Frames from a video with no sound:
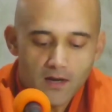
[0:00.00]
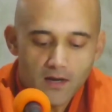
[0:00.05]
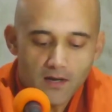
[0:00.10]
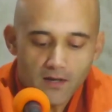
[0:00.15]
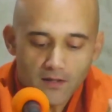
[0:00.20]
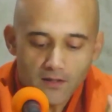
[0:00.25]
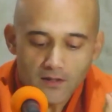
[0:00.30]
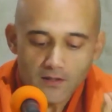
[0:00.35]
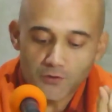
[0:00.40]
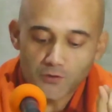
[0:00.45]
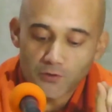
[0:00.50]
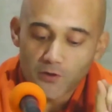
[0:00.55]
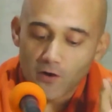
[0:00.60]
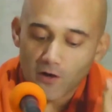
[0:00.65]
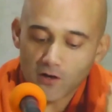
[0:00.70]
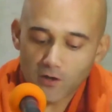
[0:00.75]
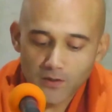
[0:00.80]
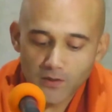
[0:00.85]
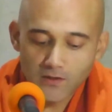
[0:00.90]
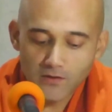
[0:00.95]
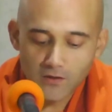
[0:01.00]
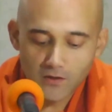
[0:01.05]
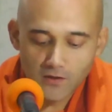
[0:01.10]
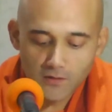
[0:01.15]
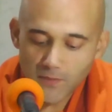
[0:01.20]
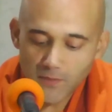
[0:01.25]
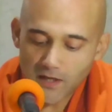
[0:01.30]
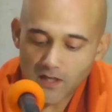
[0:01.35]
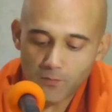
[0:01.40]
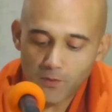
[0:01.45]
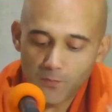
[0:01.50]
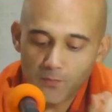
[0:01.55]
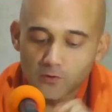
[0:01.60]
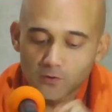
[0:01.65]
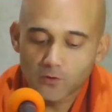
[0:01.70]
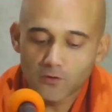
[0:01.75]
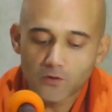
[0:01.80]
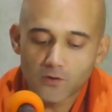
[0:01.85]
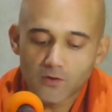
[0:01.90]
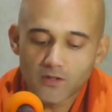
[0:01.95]
Sri Aurobindo, many people
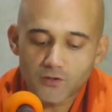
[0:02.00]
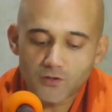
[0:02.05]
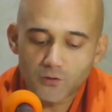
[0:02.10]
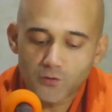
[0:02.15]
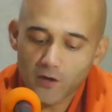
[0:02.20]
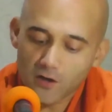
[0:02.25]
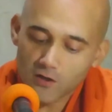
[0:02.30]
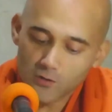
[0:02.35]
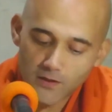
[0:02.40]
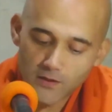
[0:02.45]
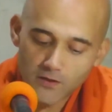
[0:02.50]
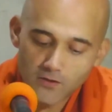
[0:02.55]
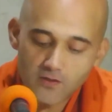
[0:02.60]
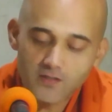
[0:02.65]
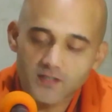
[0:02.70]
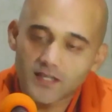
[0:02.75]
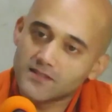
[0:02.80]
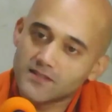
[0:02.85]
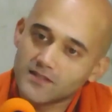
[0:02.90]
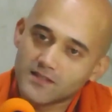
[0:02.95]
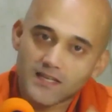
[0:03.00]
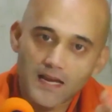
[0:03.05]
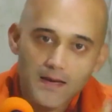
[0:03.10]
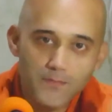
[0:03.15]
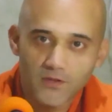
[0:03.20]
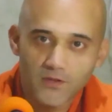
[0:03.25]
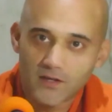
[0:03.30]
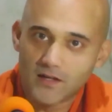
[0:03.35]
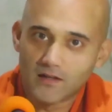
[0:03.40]
don't know that Sri Aurobindo says the same thing,